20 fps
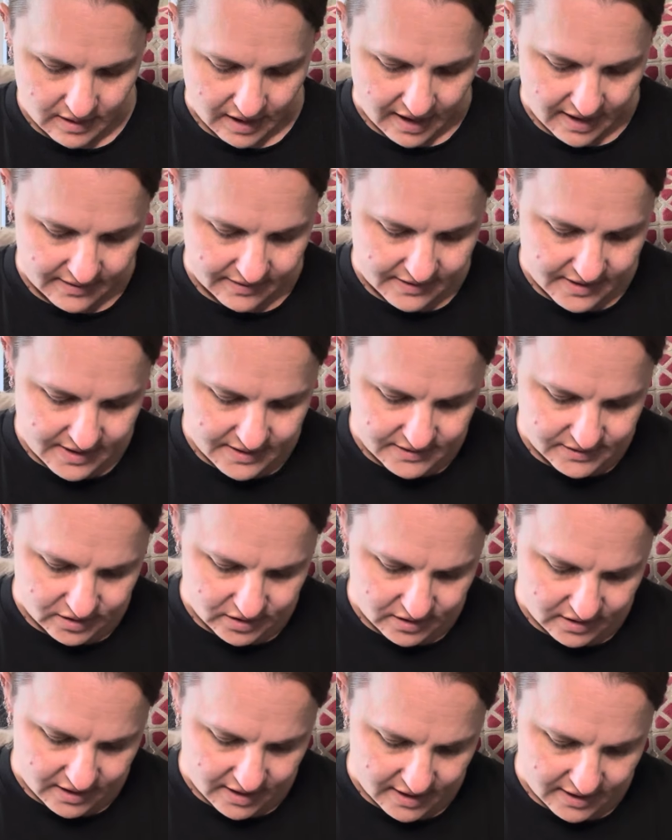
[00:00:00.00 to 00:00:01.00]
And these
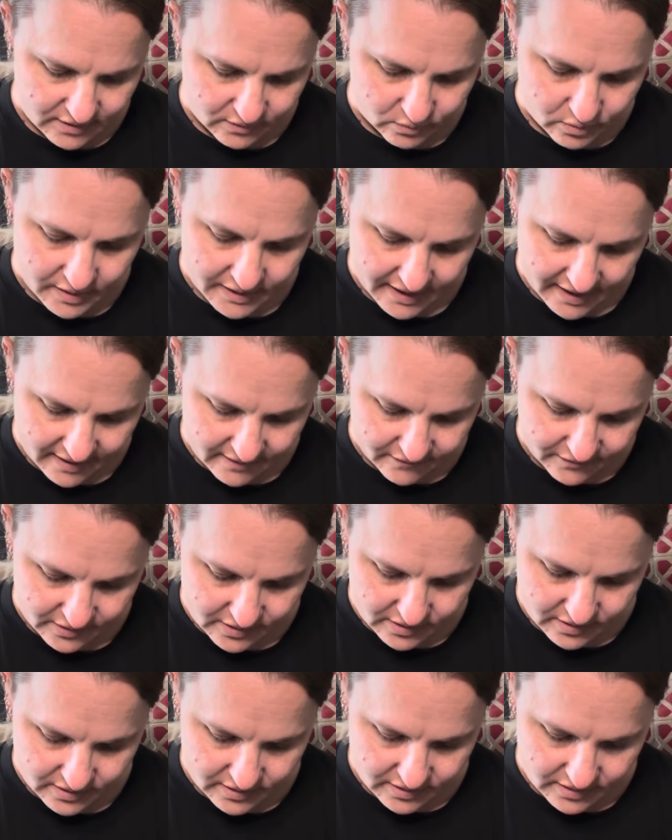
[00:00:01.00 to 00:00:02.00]
are kind of
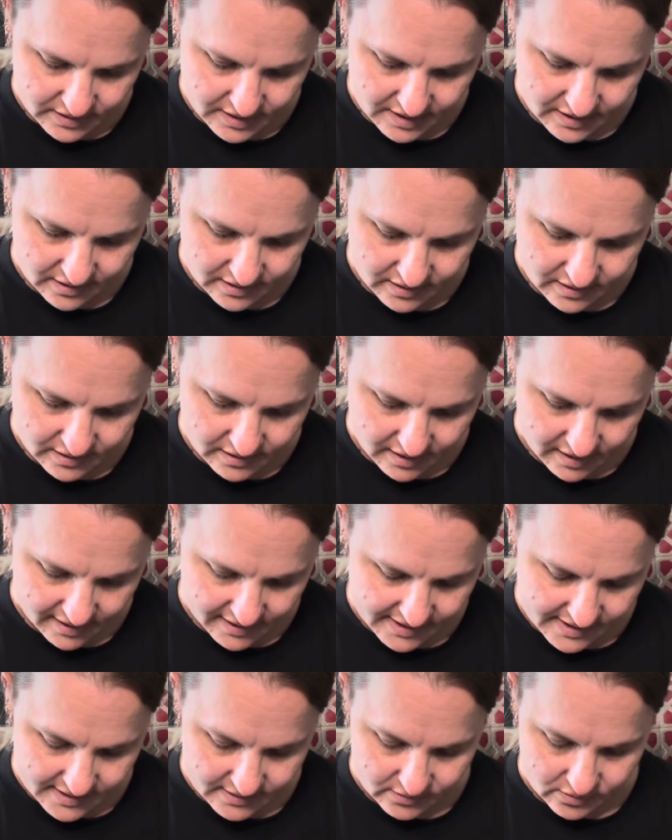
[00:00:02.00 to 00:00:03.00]
whatever. They're, I
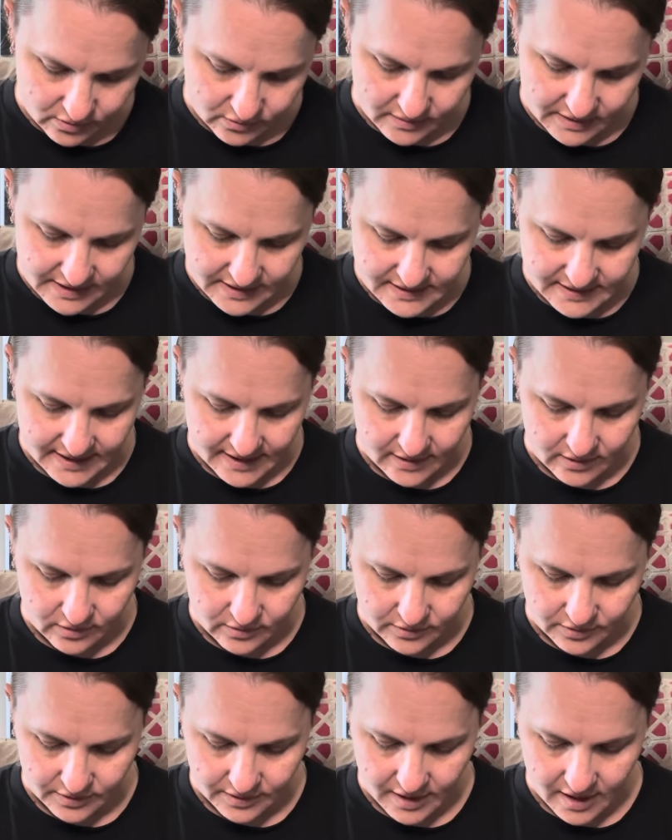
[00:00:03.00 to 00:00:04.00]
can already tell,
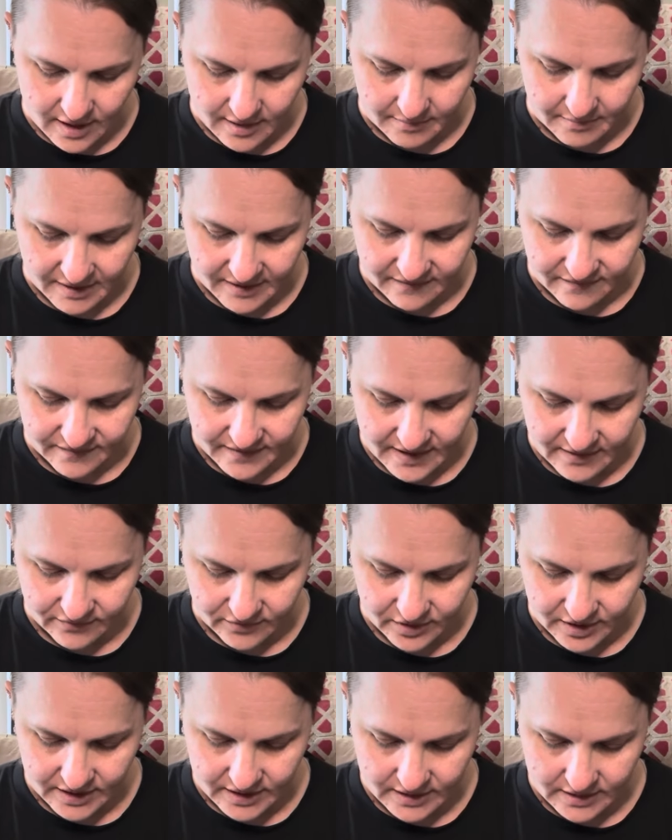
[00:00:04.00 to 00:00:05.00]
they're not my
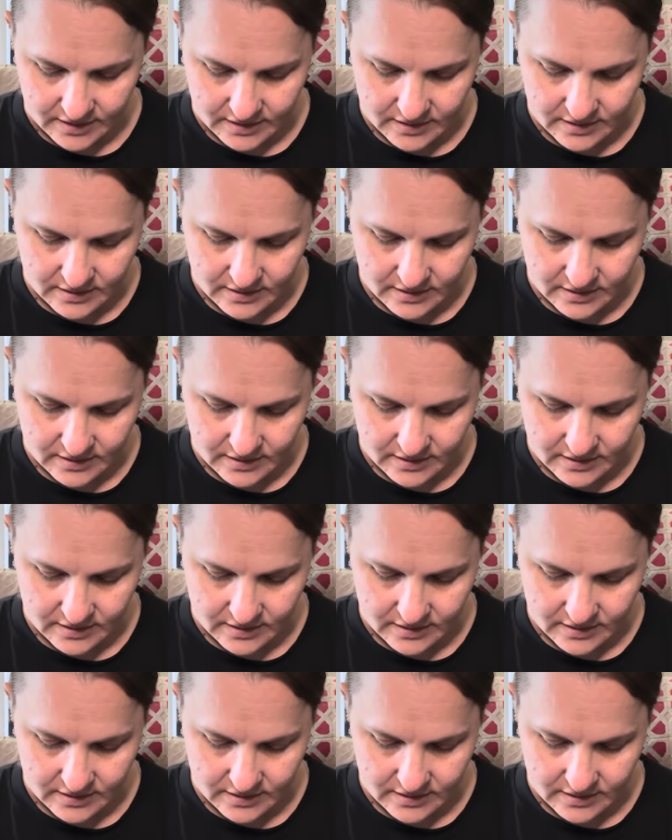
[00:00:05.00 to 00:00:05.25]
favorite.